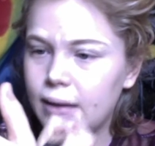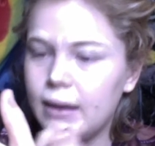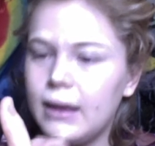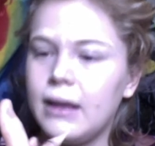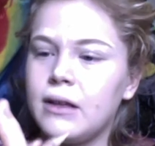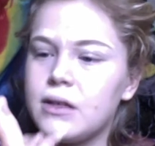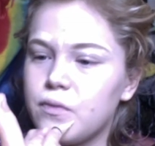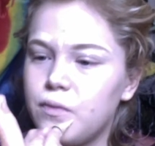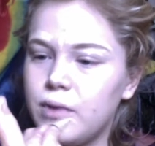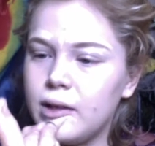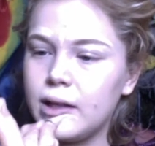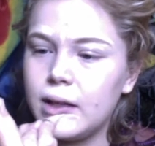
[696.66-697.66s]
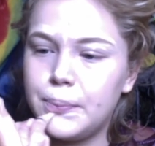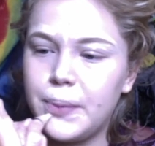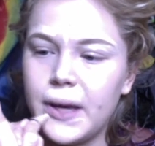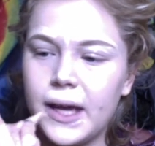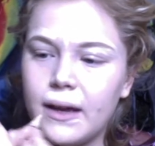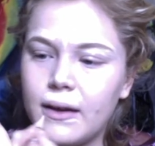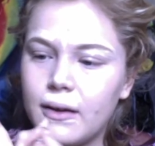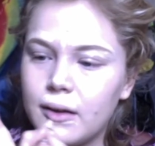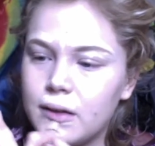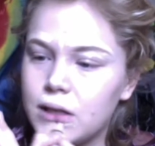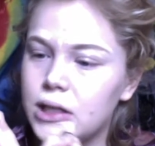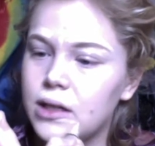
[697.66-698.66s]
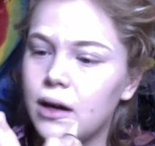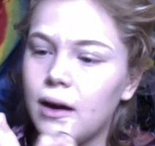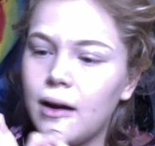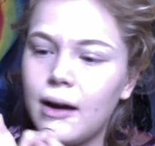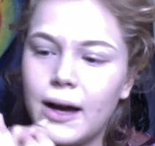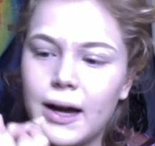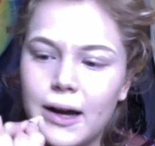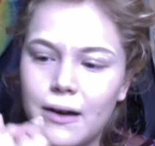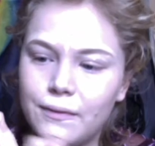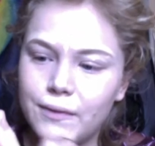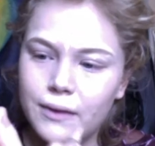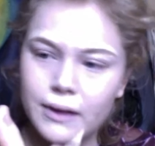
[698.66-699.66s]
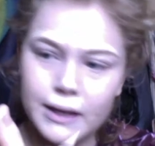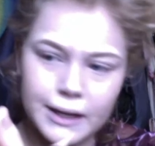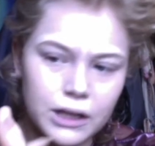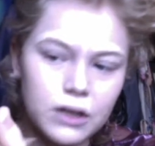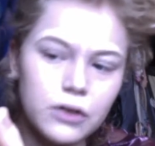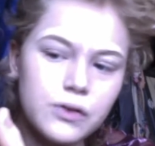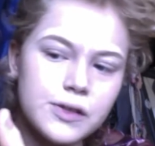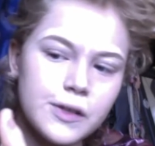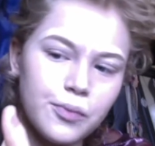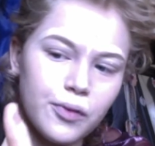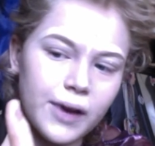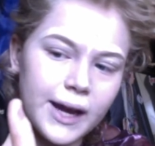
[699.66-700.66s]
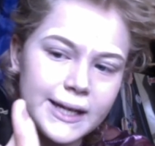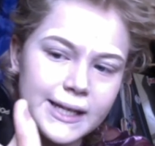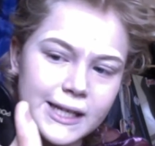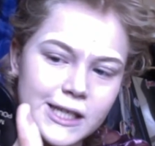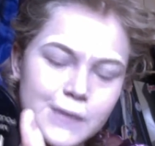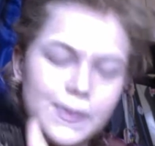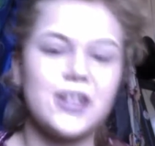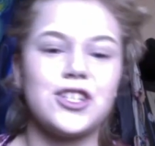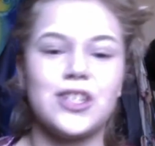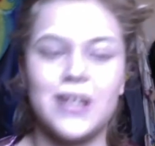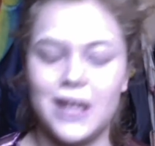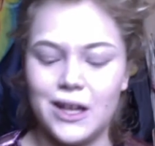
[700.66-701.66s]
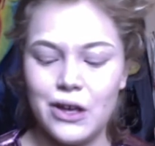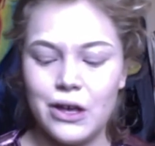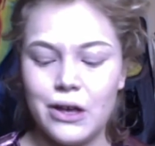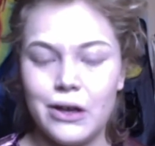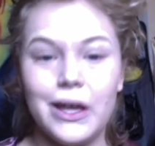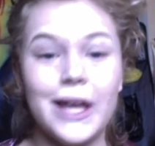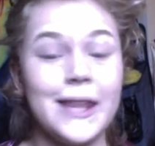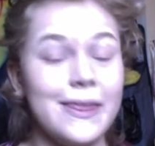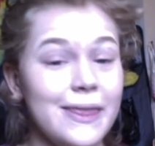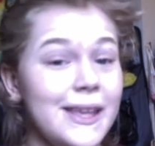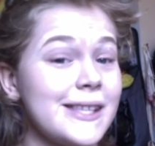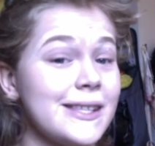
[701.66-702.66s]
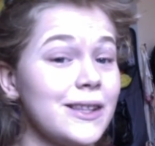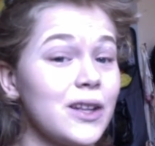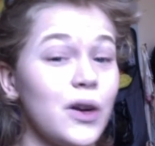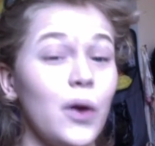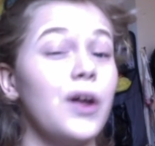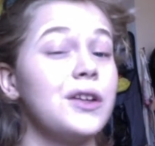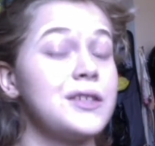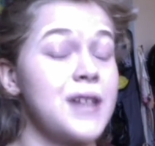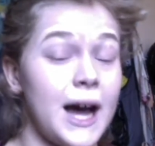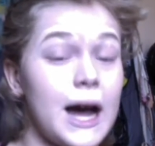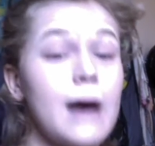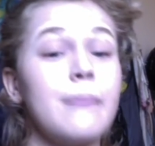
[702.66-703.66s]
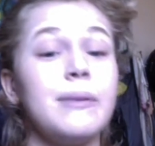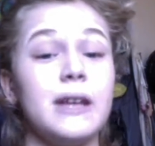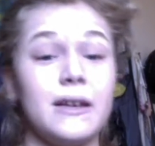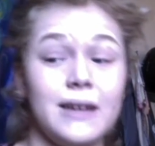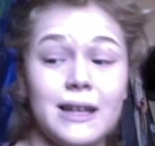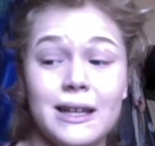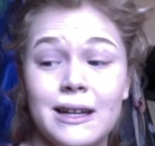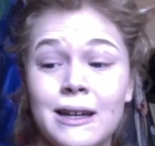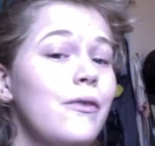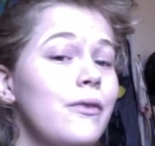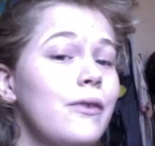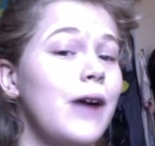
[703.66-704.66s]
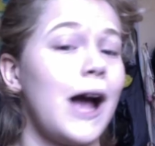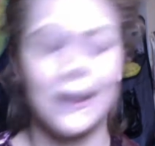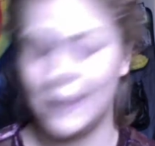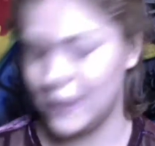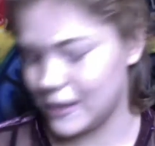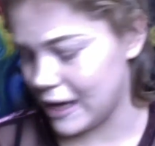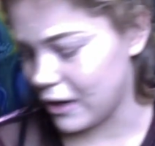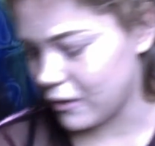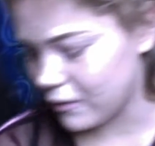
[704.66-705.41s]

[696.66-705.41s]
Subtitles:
it's really big to not have an inclusive brand, especially in this little time period, at least, like,